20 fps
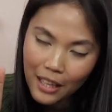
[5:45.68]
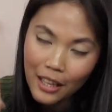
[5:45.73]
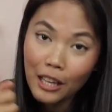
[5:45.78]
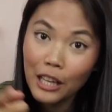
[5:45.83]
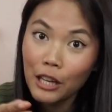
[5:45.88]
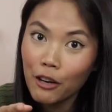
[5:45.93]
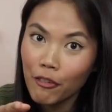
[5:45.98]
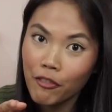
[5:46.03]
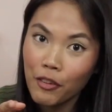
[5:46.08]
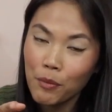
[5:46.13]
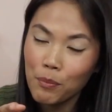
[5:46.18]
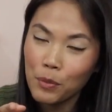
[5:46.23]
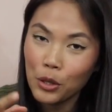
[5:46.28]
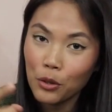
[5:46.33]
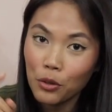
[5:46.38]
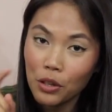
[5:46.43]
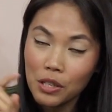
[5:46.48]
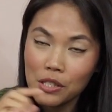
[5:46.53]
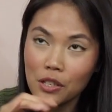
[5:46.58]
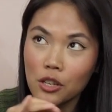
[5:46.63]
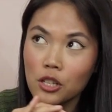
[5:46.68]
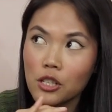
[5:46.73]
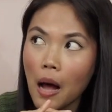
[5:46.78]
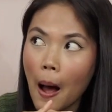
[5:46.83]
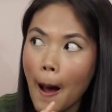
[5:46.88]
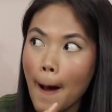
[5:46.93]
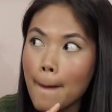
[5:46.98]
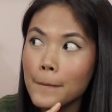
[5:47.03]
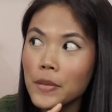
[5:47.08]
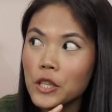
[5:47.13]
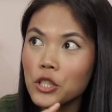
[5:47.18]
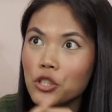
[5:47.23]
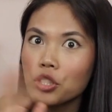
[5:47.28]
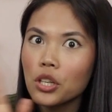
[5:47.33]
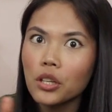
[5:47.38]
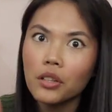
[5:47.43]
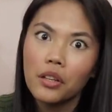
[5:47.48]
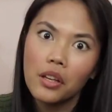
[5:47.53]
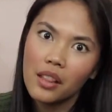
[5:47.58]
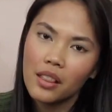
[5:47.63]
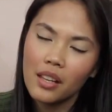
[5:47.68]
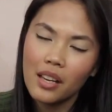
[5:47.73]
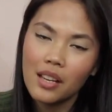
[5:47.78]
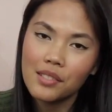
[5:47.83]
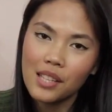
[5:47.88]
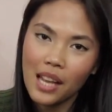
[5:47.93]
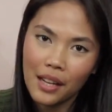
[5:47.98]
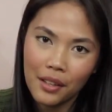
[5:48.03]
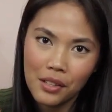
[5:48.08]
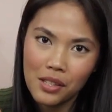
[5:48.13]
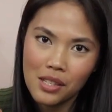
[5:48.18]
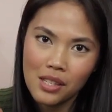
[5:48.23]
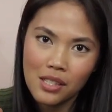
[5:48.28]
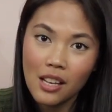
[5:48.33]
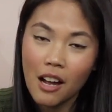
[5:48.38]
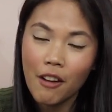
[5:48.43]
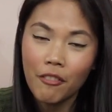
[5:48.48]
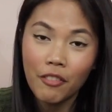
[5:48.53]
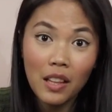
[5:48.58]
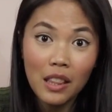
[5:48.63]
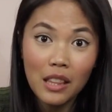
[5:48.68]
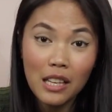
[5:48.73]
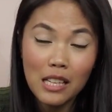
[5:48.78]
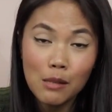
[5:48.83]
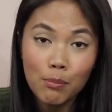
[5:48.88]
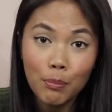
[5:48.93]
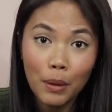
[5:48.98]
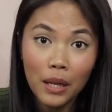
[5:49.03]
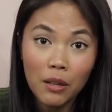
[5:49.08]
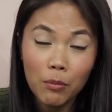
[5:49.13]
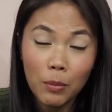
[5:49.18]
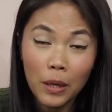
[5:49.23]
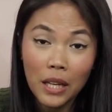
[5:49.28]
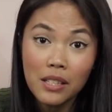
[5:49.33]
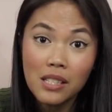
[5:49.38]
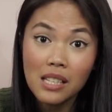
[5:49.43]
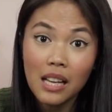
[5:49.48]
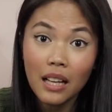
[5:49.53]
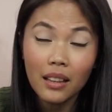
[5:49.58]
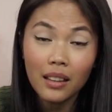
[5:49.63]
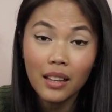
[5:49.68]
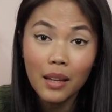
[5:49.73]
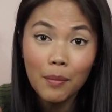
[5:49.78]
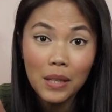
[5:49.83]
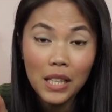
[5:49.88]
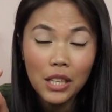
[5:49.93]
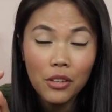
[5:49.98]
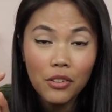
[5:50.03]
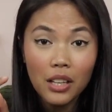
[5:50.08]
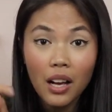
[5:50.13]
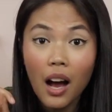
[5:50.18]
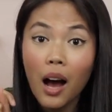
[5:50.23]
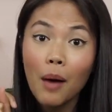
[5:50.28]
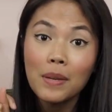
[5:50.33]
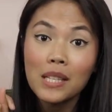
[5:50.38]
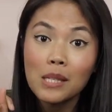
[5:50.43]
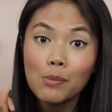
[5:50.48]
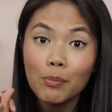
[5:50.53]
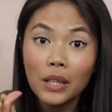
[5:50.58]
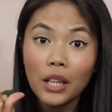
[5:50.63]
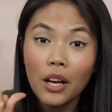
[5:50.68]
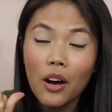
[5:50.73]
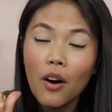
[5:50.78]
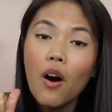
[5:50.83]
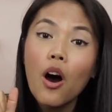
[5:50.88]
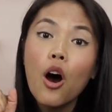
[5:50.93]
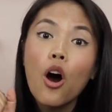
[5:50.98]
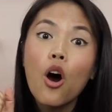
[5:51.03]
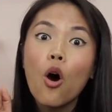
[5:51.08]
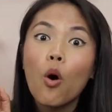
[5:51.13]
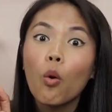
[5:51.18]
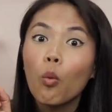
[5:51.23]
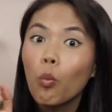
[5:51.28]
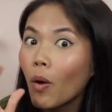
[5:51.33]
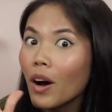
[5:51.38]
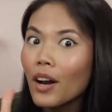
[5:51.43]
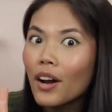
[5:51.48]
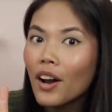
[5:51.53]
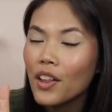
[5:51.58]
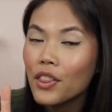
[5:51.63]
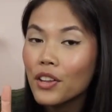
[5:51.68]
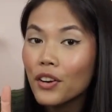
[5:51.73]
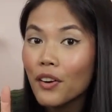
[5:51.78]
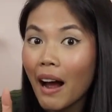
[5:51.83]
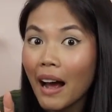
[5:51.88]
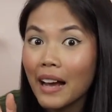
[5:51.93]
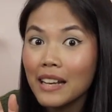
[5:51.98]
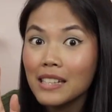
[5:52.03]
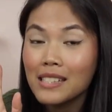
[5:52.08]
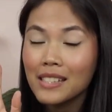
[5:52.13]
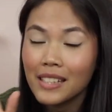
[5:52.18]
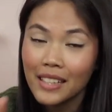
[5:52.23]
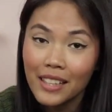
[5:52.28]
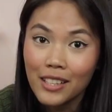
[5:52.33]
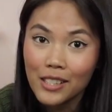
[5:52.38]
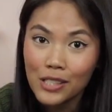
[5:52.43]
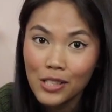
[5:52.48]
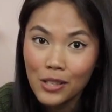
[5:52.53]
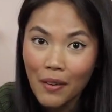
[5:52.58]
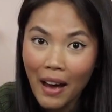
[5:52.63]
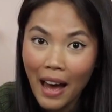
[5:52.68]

hear from you because there's a bajillion things I could stuff in these butter buns. Let me know in the comments below what other ideas you